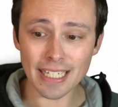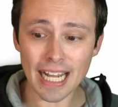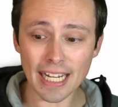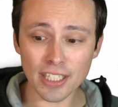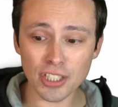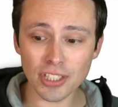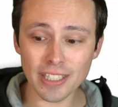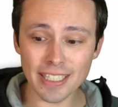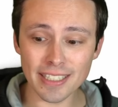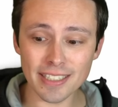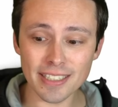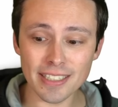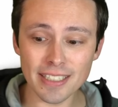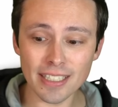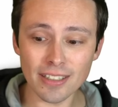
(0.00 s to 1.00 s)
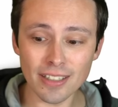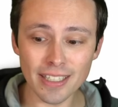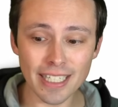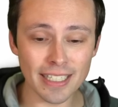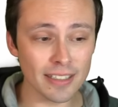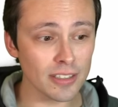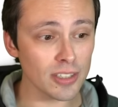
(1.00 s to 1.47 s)
actually still
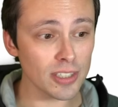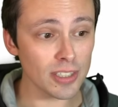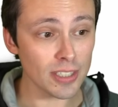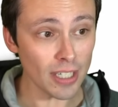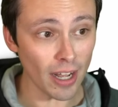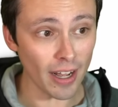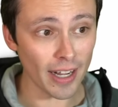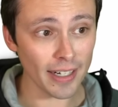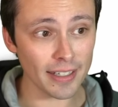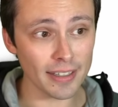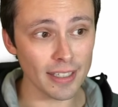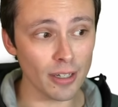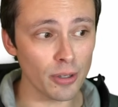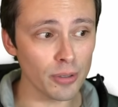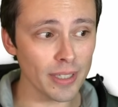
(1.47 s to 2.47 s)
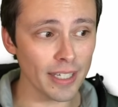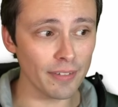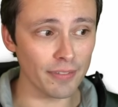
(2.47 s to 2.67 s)
in stock, the OLED